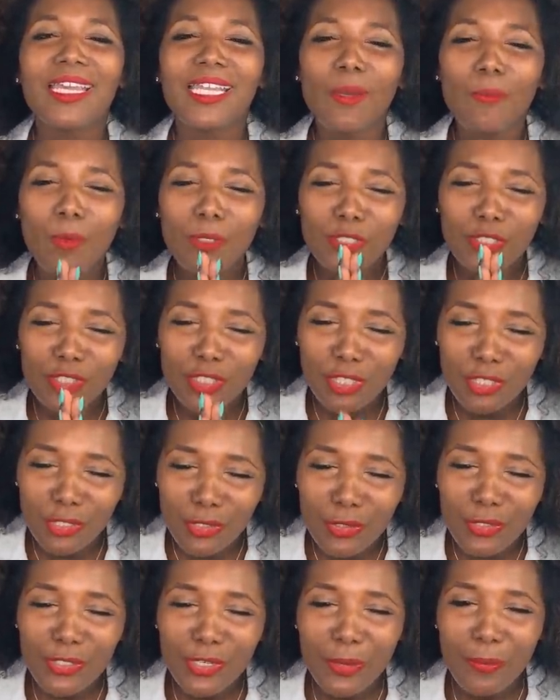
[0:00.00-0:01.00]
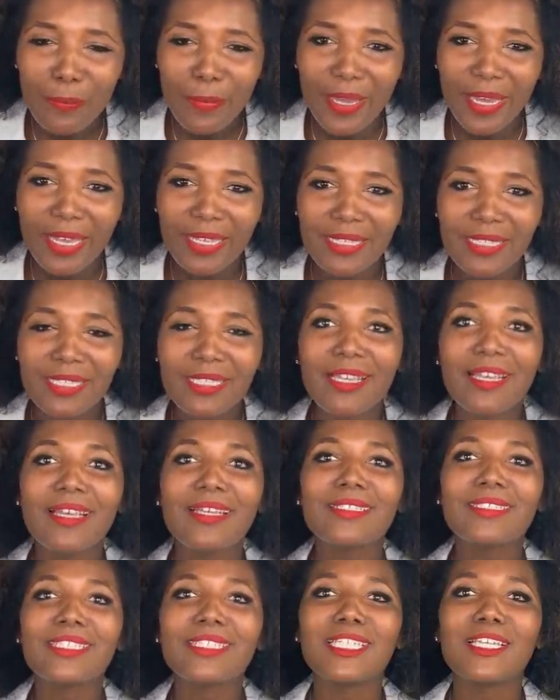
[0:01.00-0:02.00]
and I want you to do your best
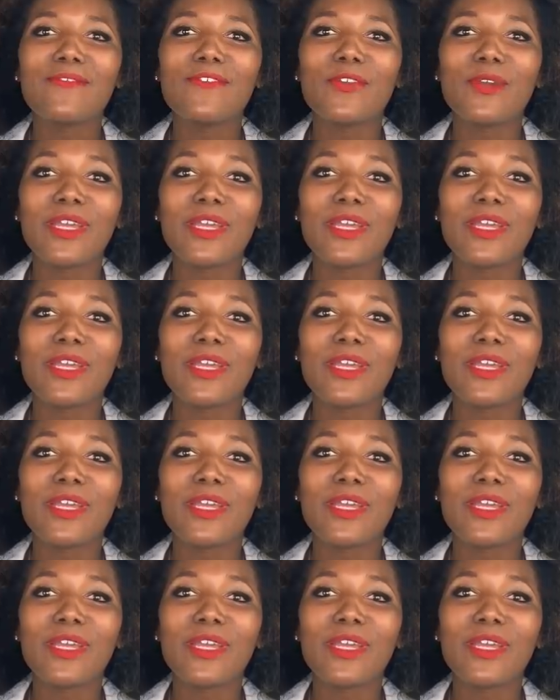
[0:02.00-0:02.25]
to live